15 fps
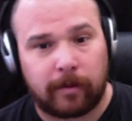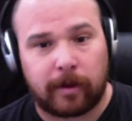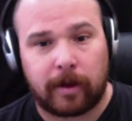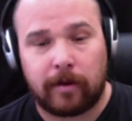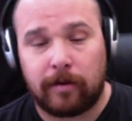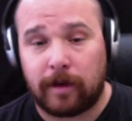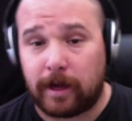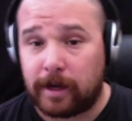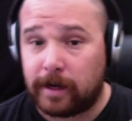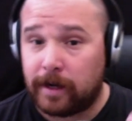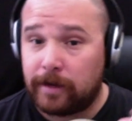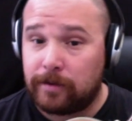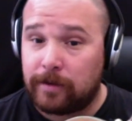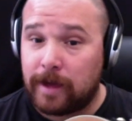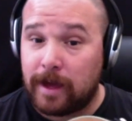we go. How did
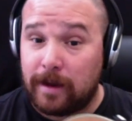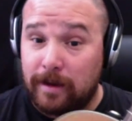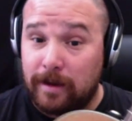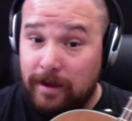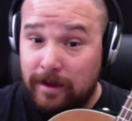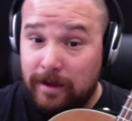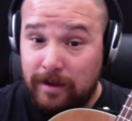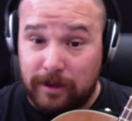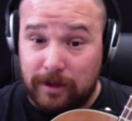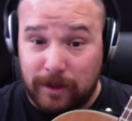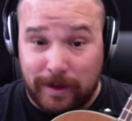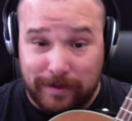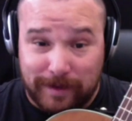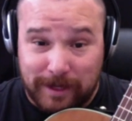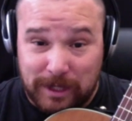I do that?
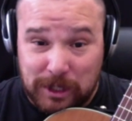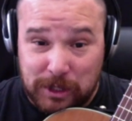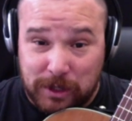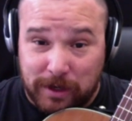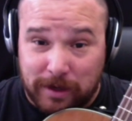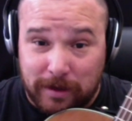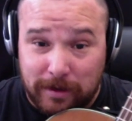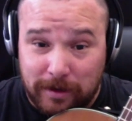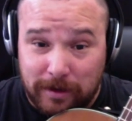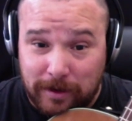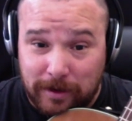You have an E string.